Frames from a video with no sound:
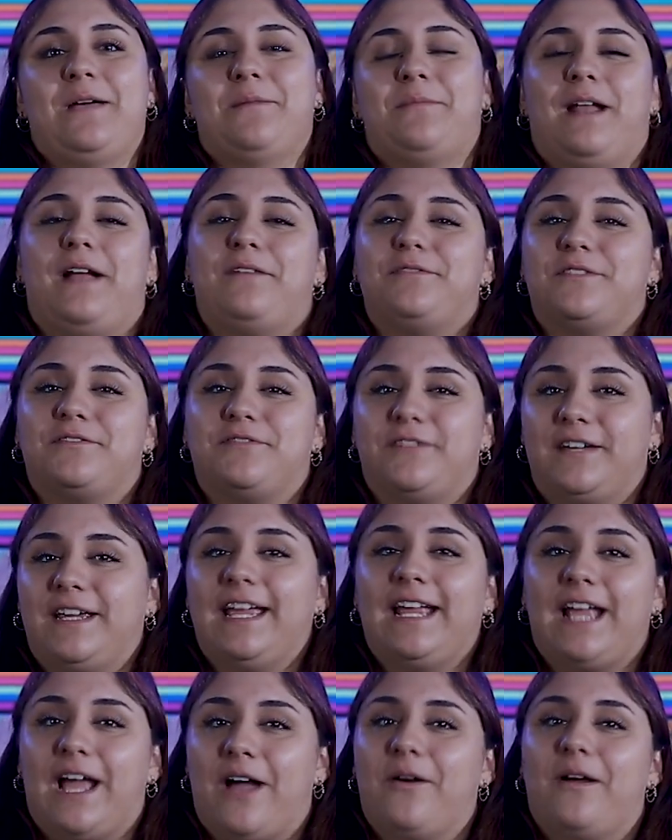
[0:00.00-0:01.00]
But after
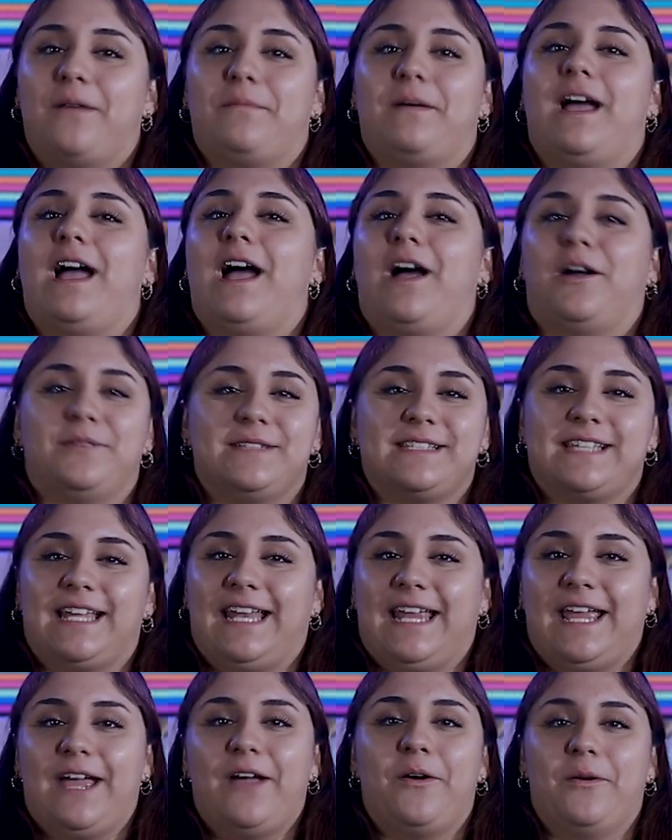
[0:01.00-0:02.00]
freaking out about how I was
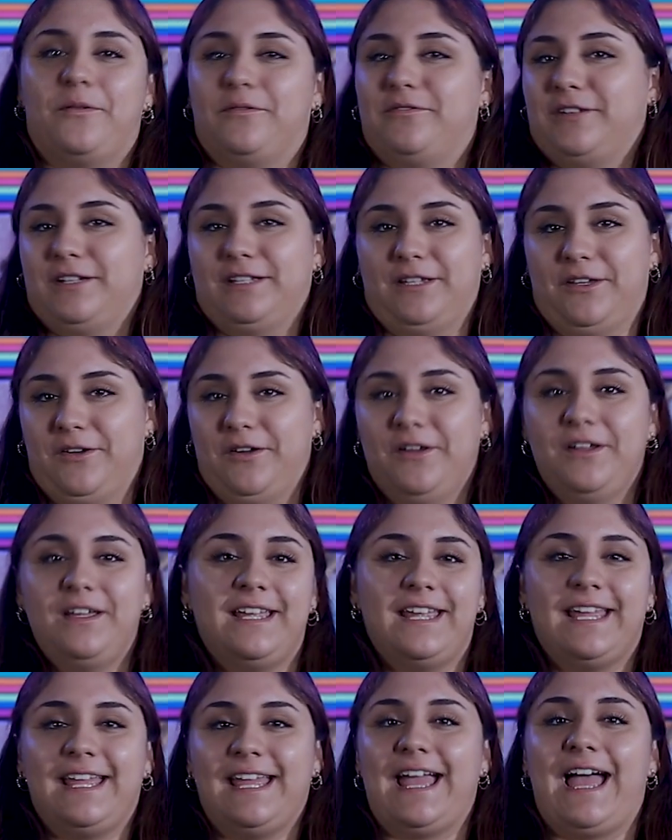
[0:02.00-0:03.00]
gonna get home for a little,
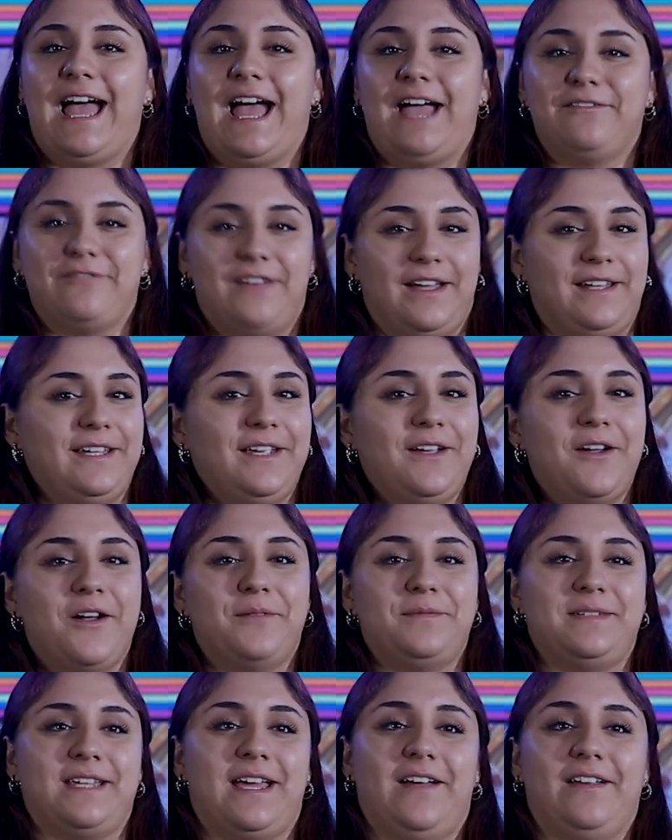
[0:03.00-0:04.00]
I finally
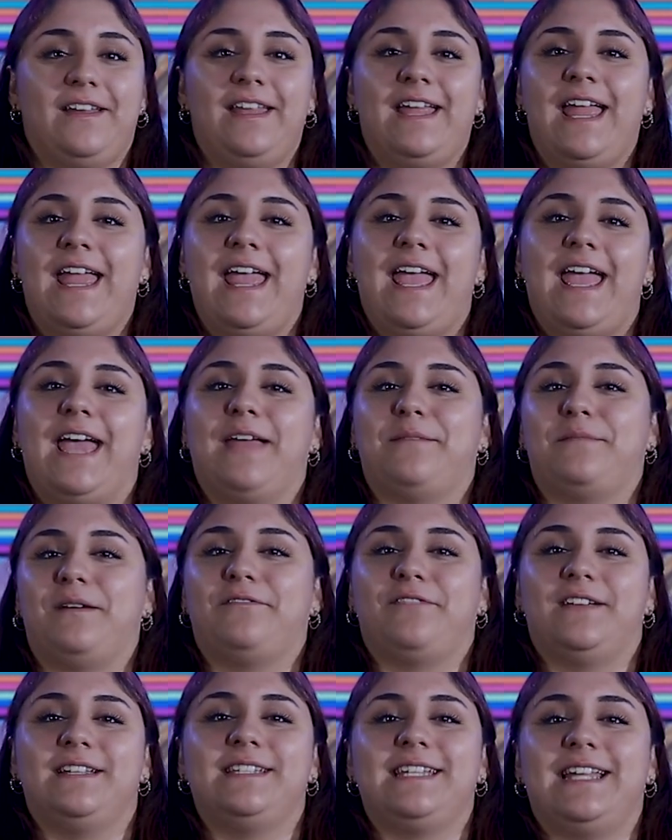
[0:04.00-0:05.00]
calmed down and my
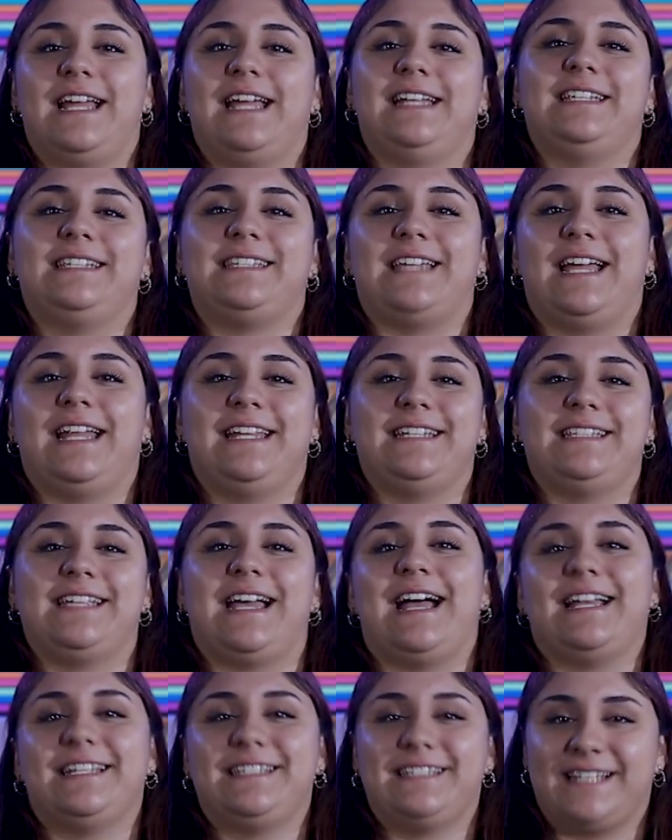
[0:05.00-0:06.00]
friends and I decided
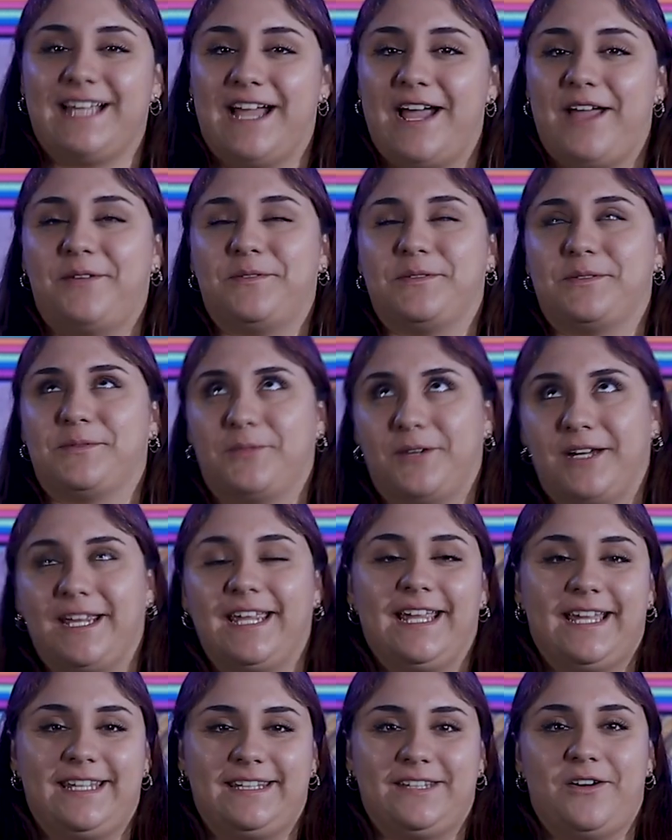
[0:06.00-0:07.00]
to ask the guy who was
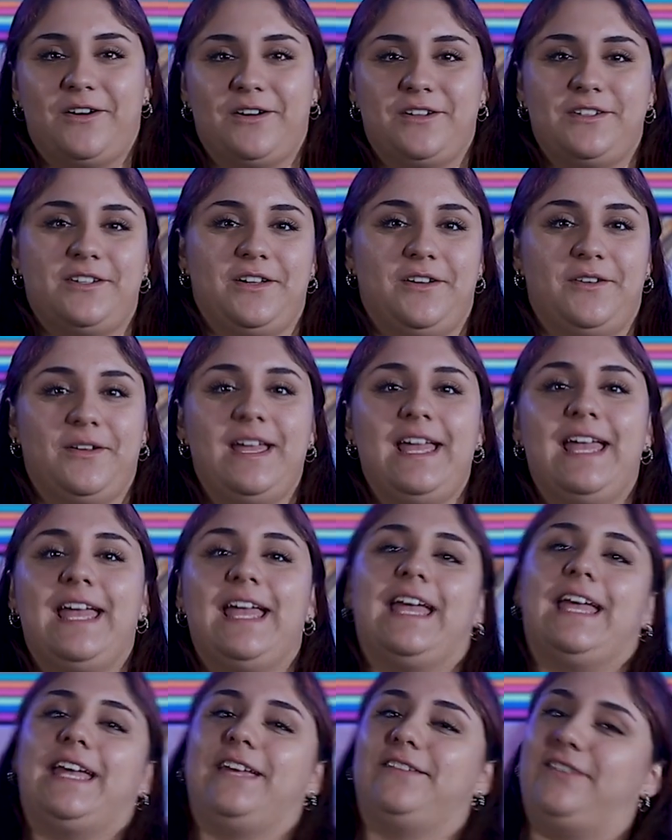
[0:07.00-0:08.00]
working at the art show
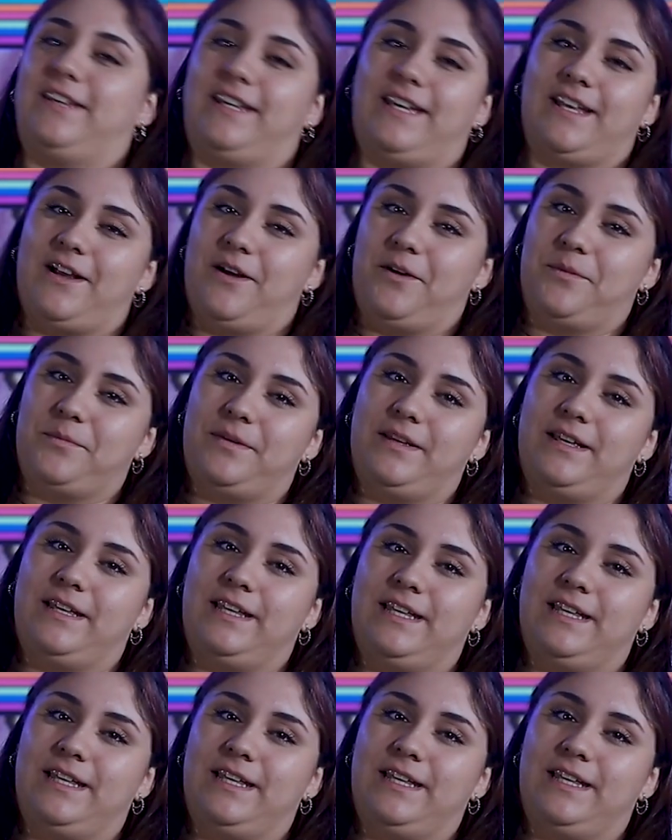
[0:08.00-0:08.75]
if he could help.